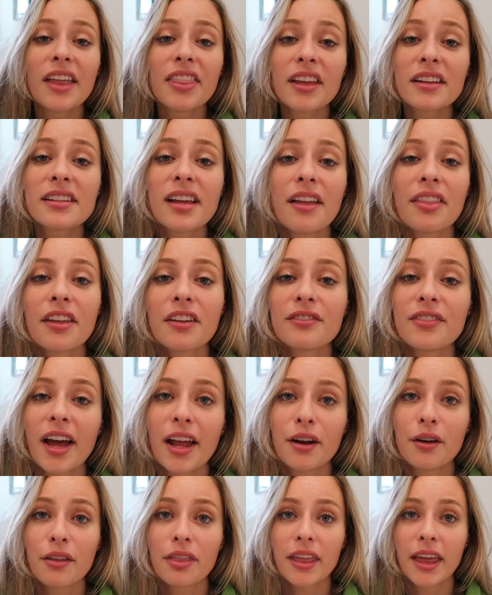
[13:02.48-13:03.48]
And the 10th and
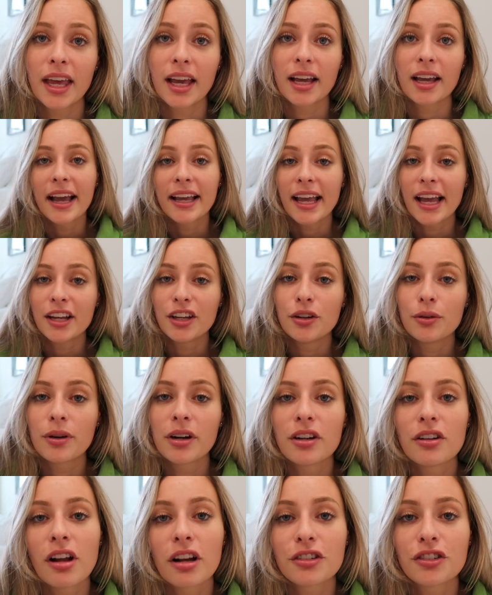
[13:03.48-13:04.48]
final thing, again, you
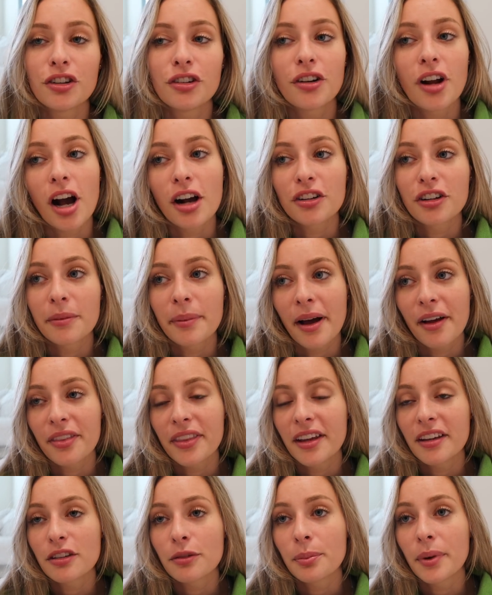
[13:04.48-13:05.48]
want to talk to your doctor about
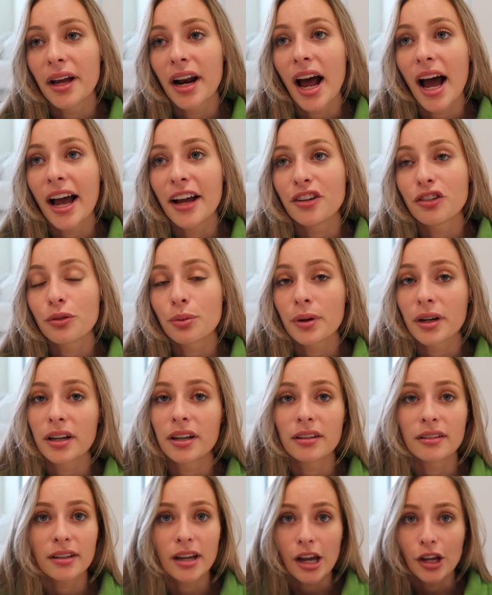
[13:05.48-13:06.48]
this, but I just want
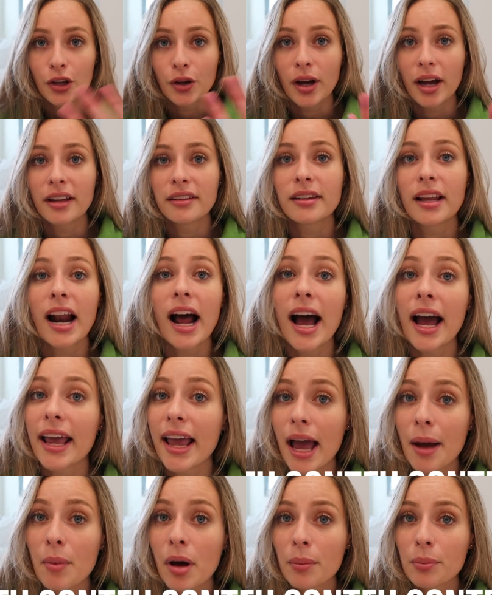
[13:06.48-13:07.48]
to tell you guys that I
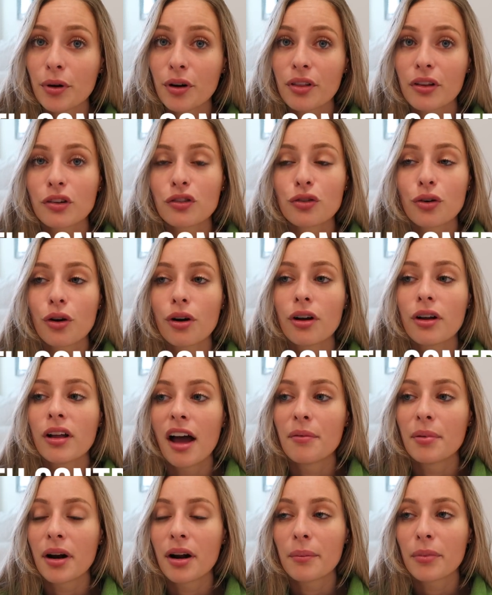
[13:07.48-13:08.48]
am on birth control.
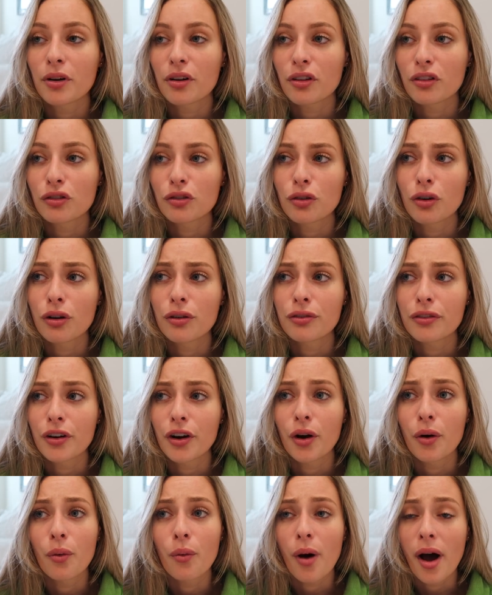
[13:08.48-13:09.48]
I've been on birth control for
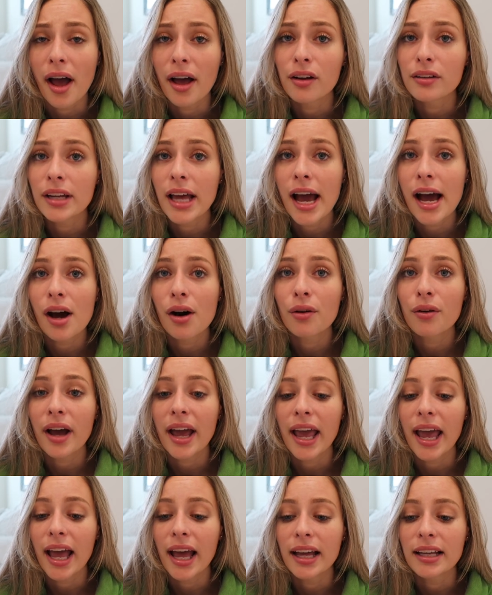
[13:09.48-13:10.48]
a while now,
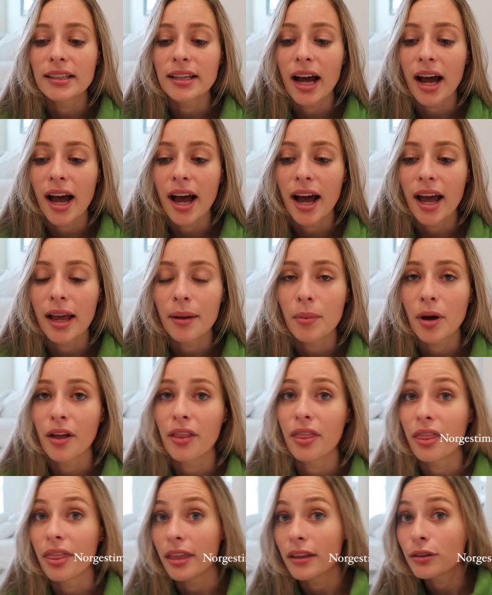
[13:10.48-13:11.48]
and I'm
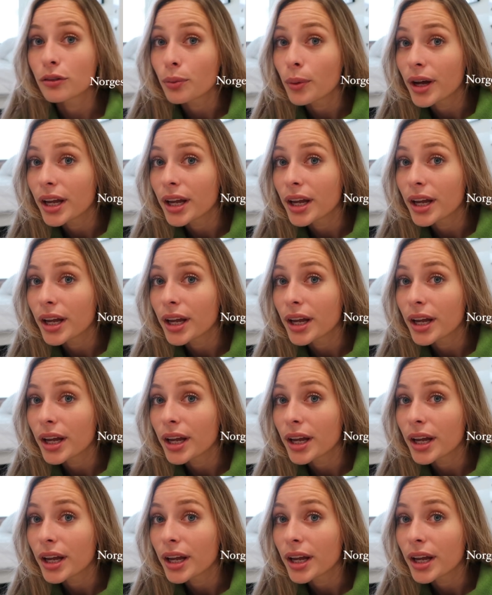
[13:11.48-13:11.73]
on this